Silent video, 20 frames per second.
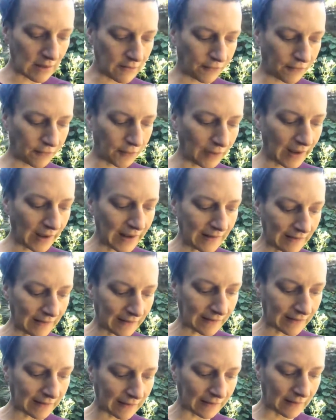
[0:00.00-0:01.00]
for
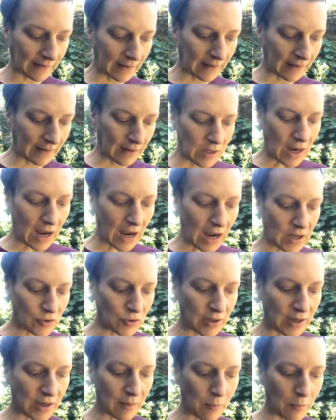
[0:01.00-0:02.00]
lights, as you
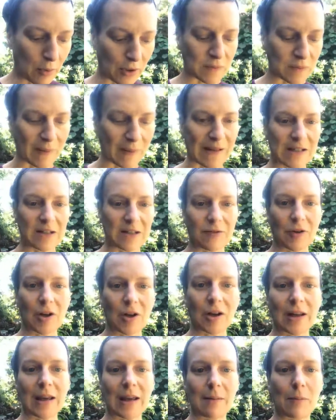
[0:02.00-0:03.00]
get more expensive, you're going
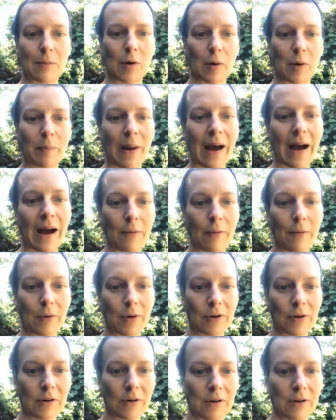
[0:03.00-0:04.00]
to get more
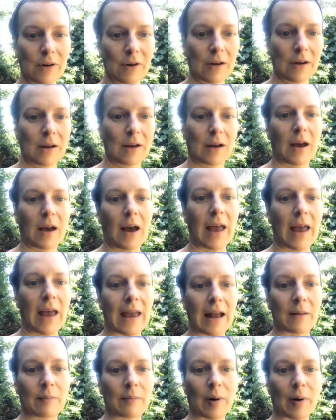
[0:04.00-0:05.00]
power
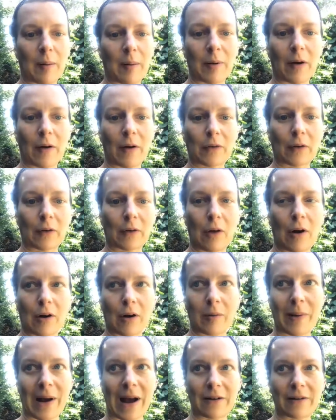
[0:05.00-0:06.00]
and probably also
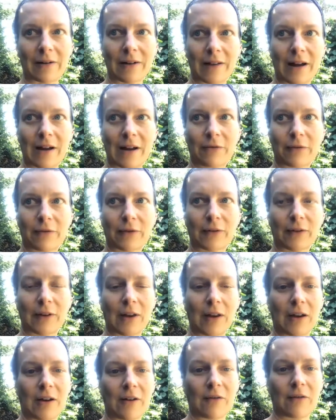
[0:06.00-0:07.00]
longer battery life.
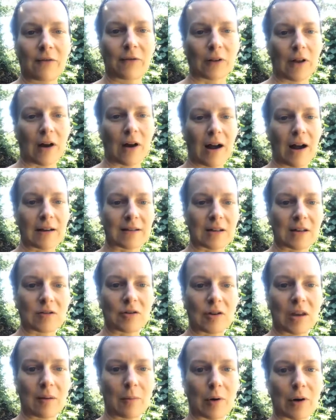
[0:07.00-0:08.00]
For locks, as you
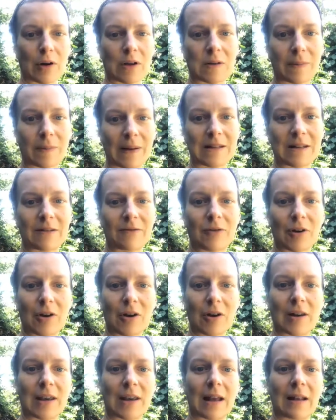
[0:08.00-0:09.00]
get more expensive, you're going
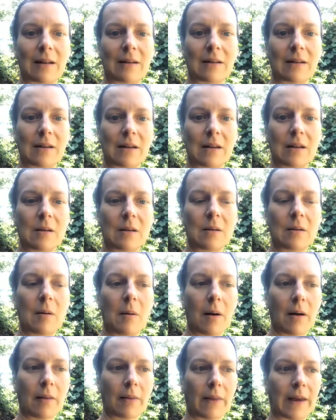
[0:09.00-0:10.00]
to get
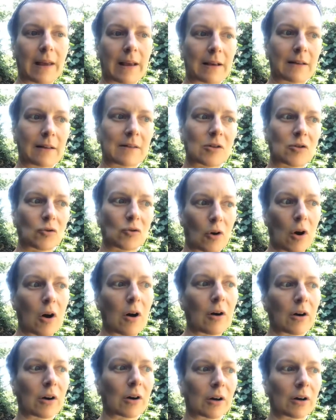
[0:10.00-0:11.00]
like
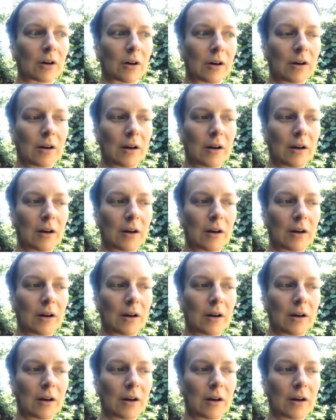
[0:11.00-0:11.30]
stronger,